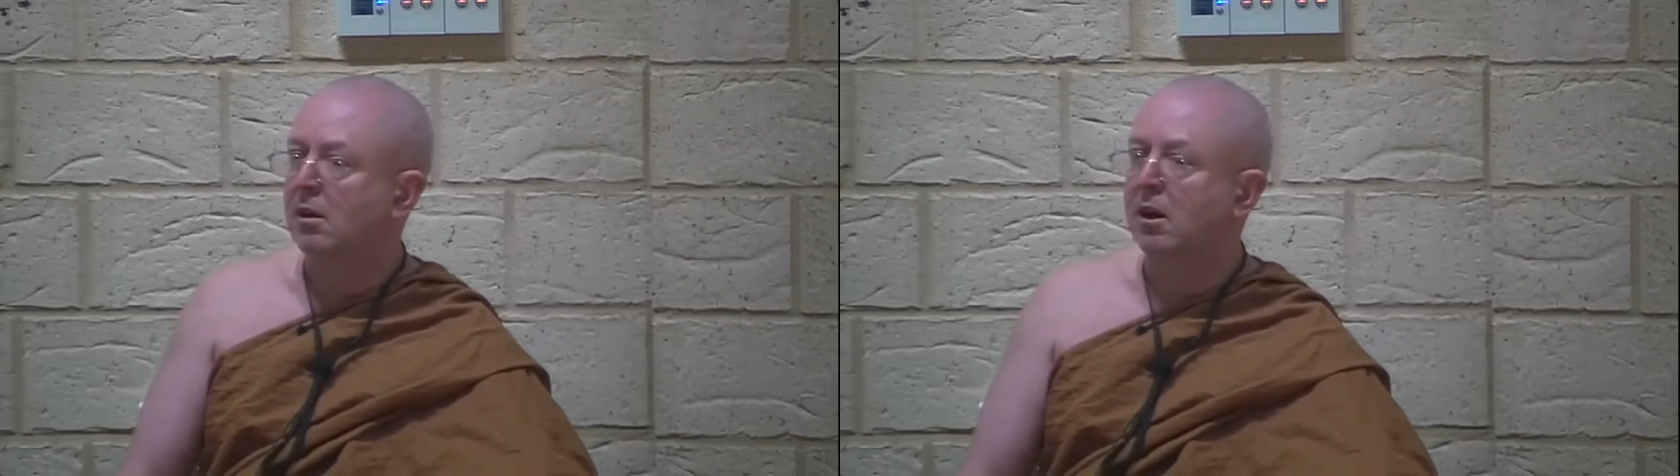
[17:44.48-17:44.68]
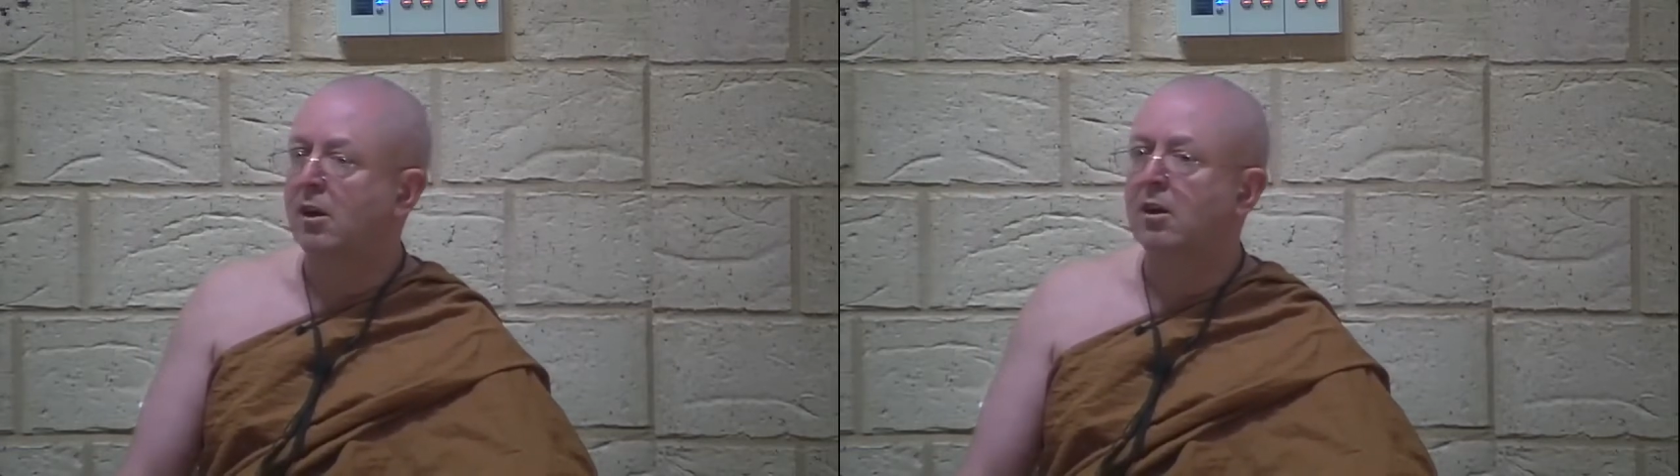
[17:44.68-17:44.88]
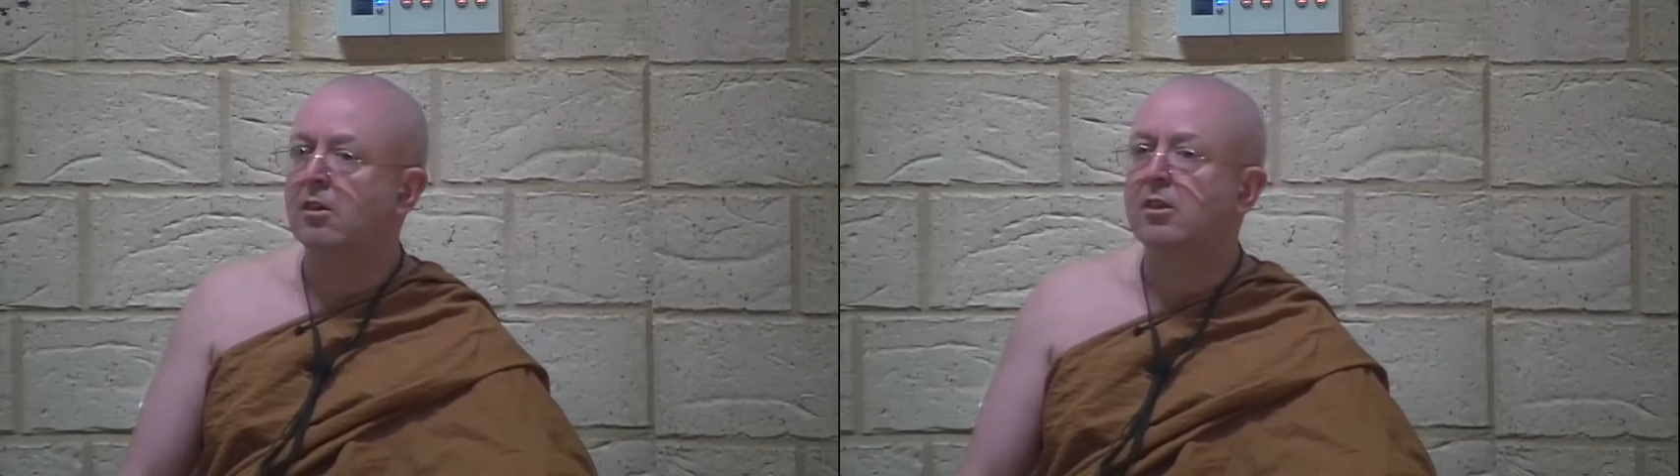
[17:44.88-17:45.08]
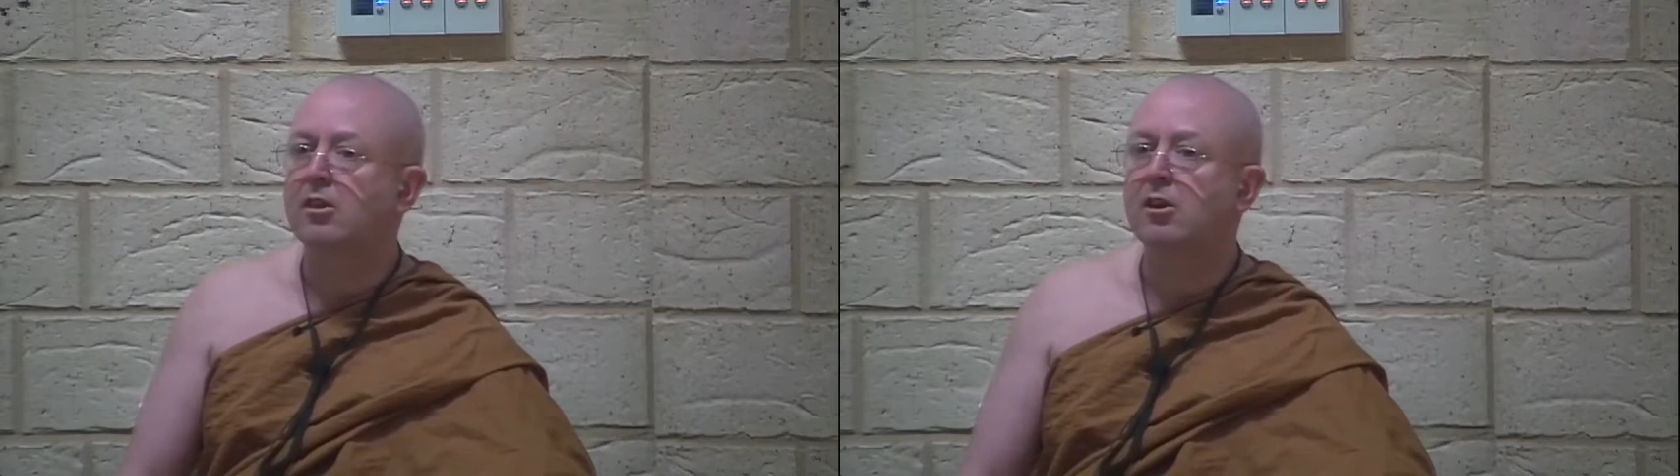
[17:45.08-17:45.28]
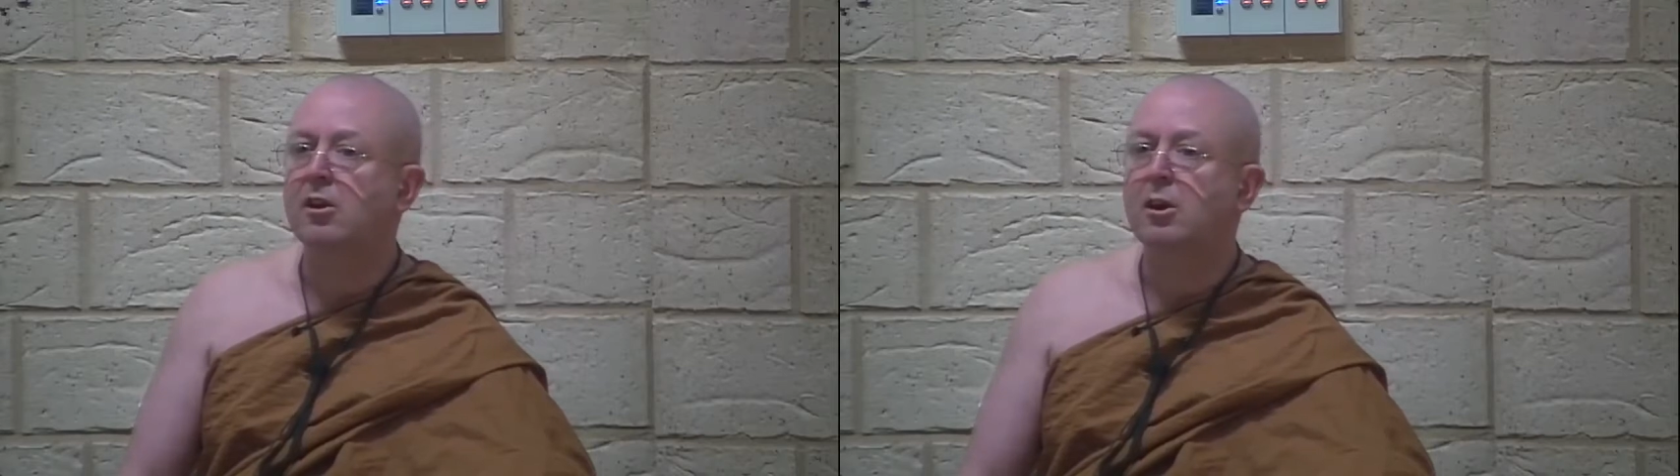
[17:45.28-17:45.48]
And the
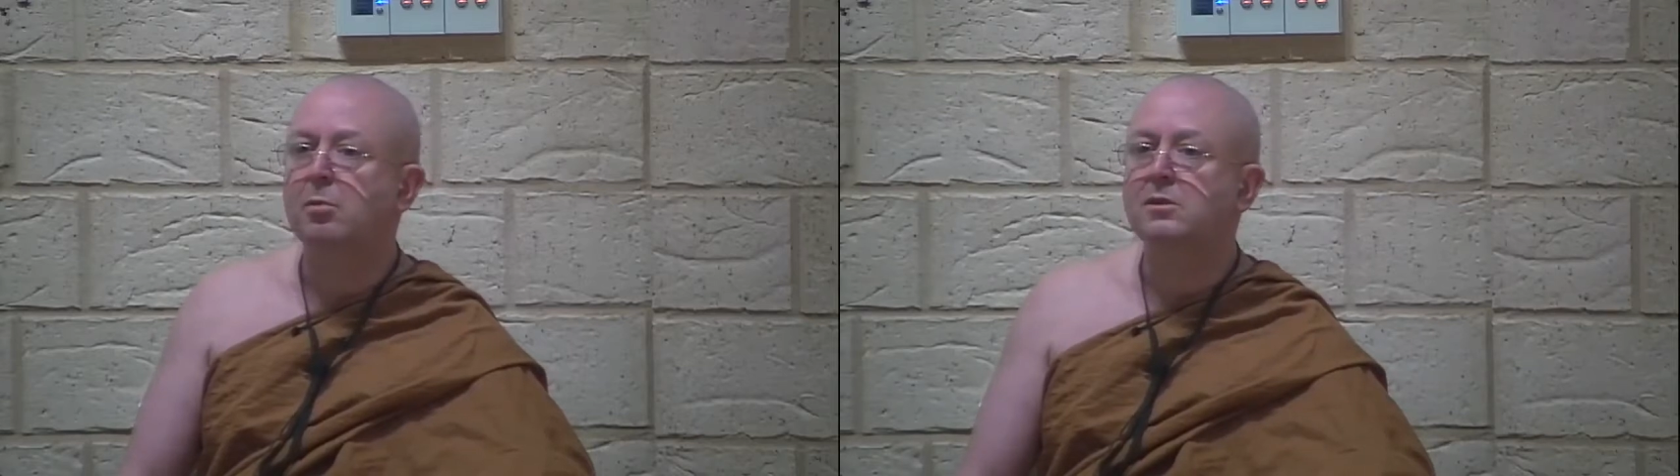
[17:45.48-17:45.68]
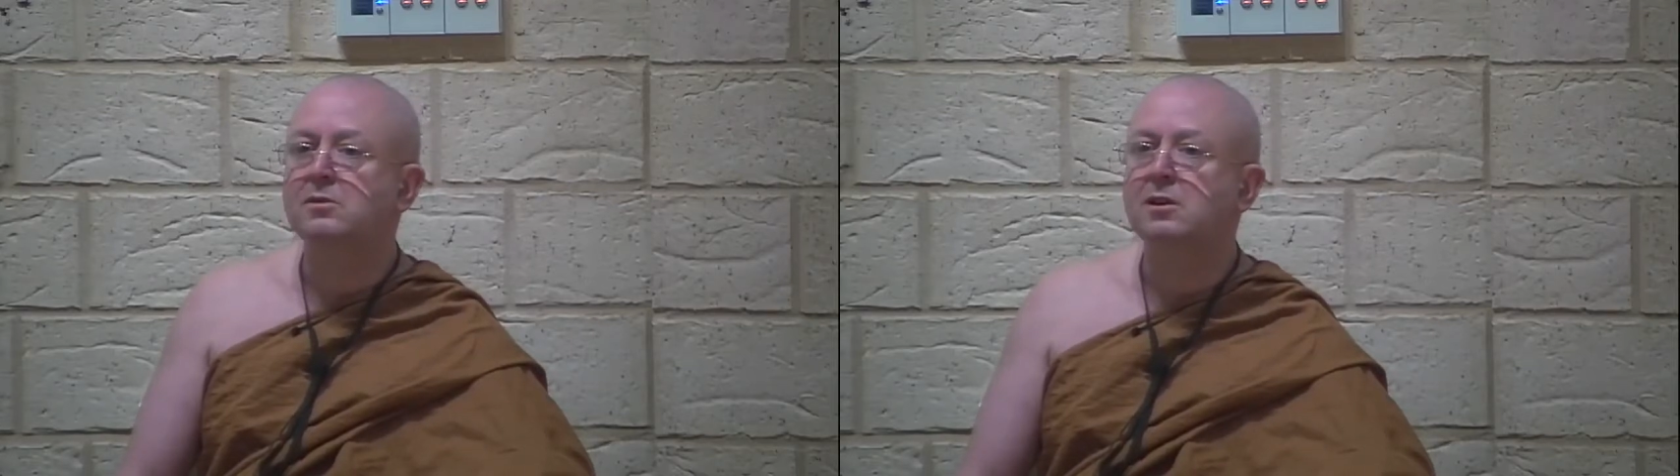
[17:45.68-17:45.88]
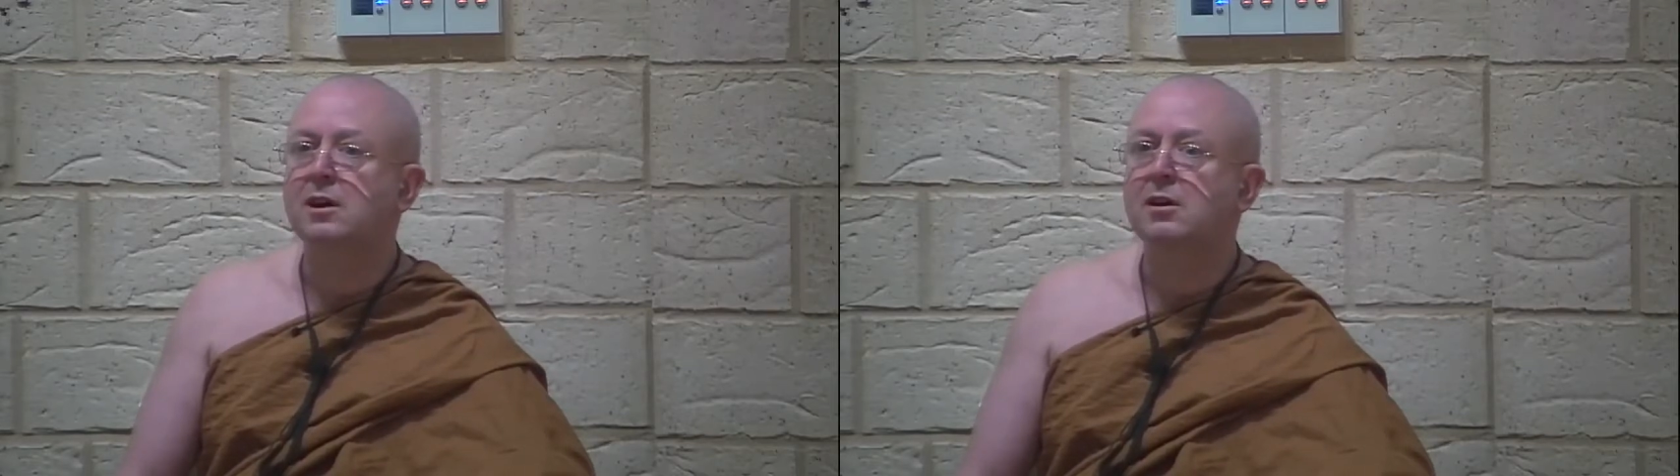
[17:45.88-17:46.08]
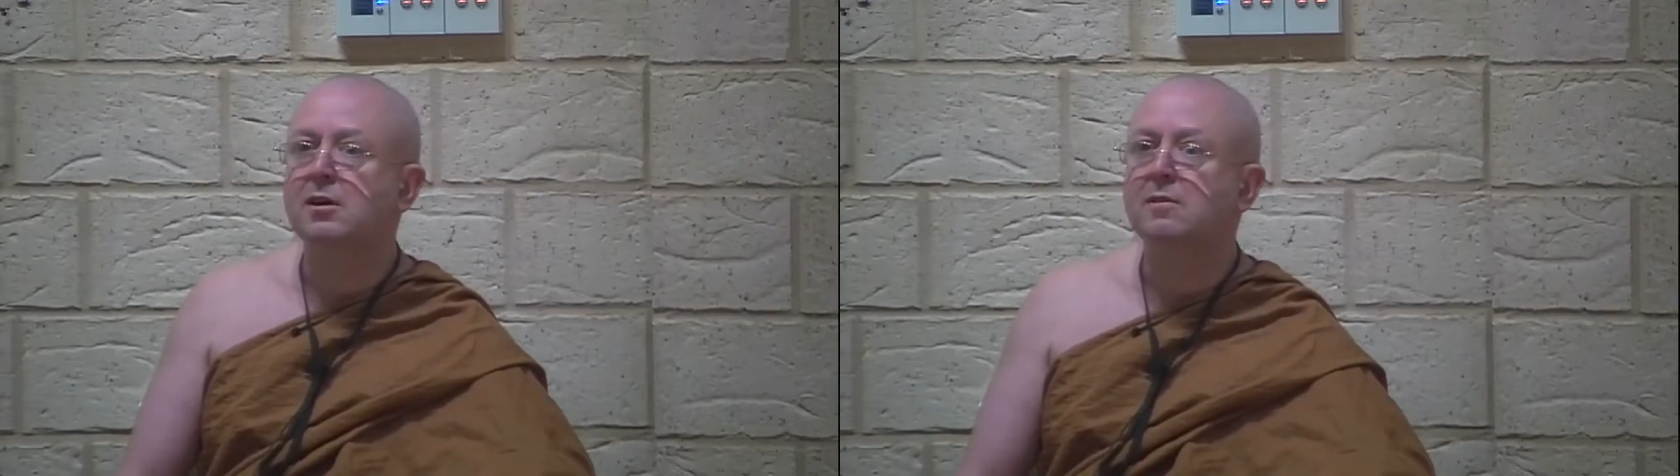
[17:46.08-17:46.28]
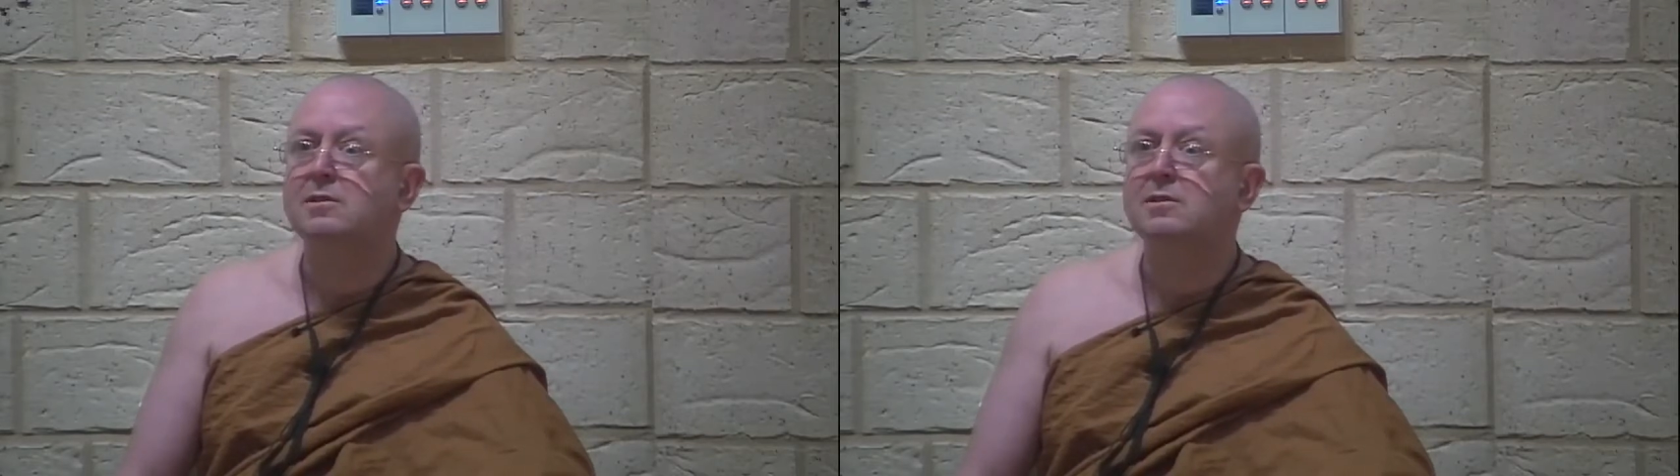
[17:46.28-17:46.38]
30% of